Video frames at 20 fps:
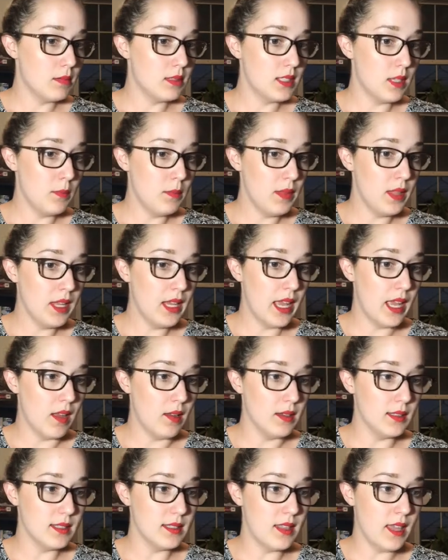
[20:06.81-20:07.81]
Something
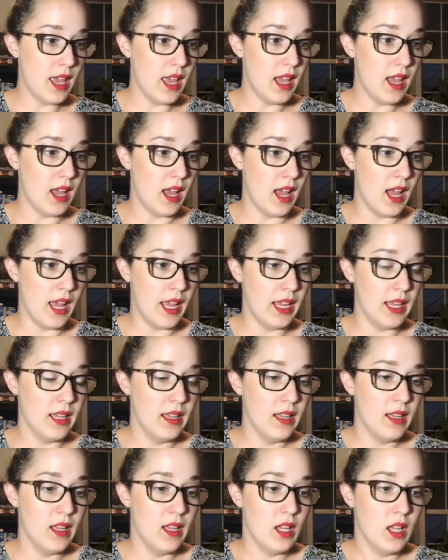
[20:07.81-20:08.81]
else that I
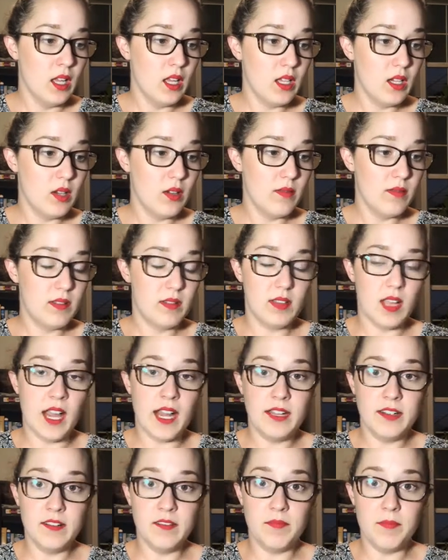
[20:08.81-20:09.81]

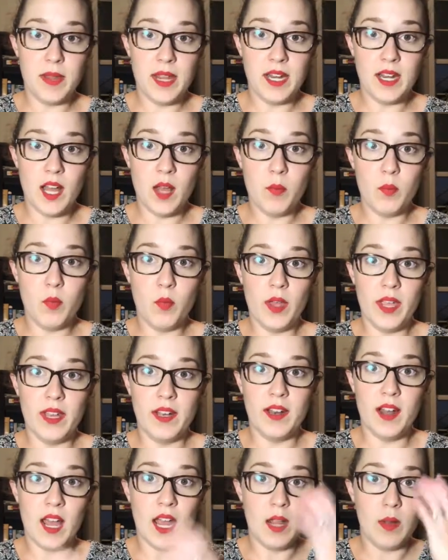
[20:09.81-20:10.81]
kind of made up
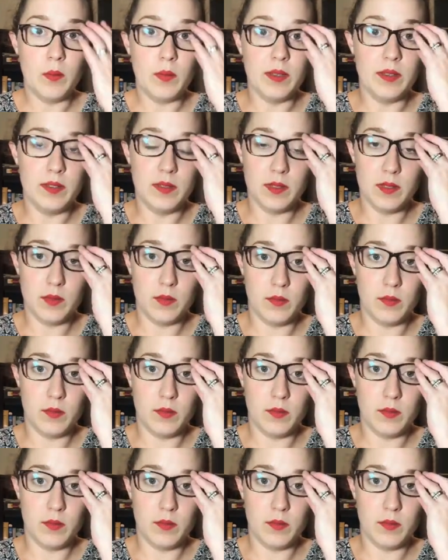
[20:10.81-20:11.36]
when I was